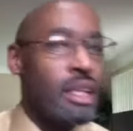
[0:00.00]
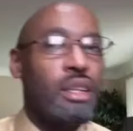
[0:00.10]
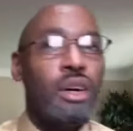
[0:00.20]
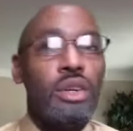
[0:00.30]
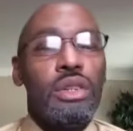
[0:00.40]

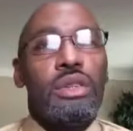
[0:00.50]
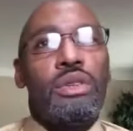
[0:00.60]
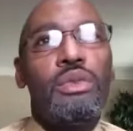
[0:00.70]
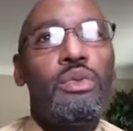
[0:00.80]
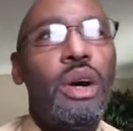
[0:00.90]
Though
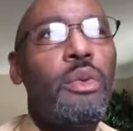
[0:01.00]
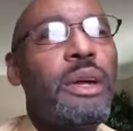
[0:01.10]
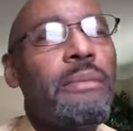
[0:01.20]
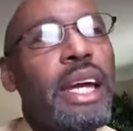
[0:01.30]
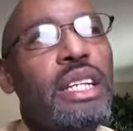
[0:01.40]
when we
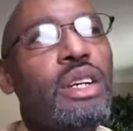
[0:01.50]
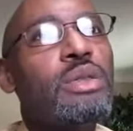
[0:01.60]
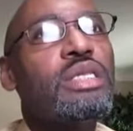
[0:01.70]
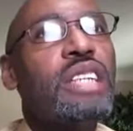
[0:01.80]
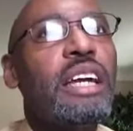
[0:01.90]
make
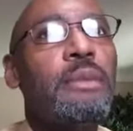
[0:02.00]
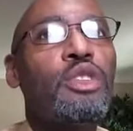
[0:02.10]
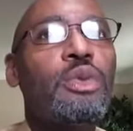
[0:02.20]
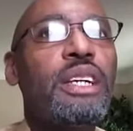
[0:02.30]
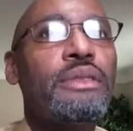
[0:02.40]
those statements,
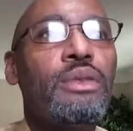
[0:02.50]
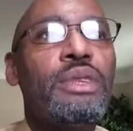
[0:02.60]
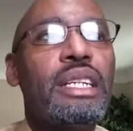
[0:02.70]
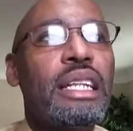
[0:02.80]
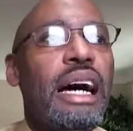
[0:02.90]
we have to
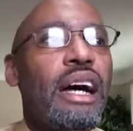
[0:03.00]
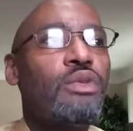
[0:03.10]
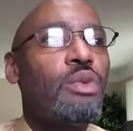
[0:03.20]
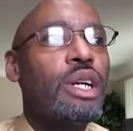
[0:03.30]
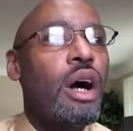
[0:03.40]
realize
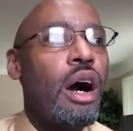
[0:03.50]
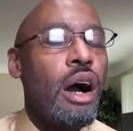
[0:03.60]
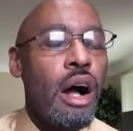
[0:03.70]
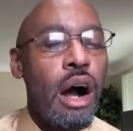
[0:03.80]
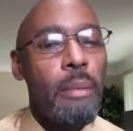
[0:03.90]
where
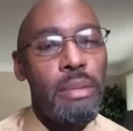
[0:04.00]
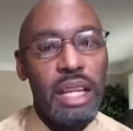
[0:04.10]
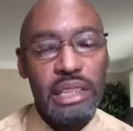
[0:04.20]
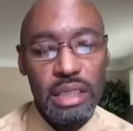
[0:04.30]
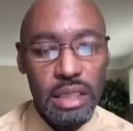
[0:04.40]
our, our
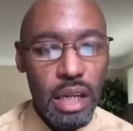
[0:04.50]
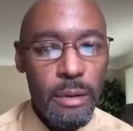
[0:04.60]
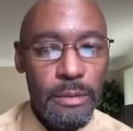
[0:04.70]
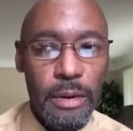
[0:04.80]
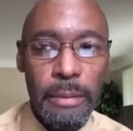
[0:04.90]
blessings come
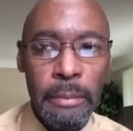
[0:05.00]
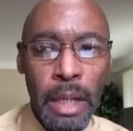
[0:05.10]
from.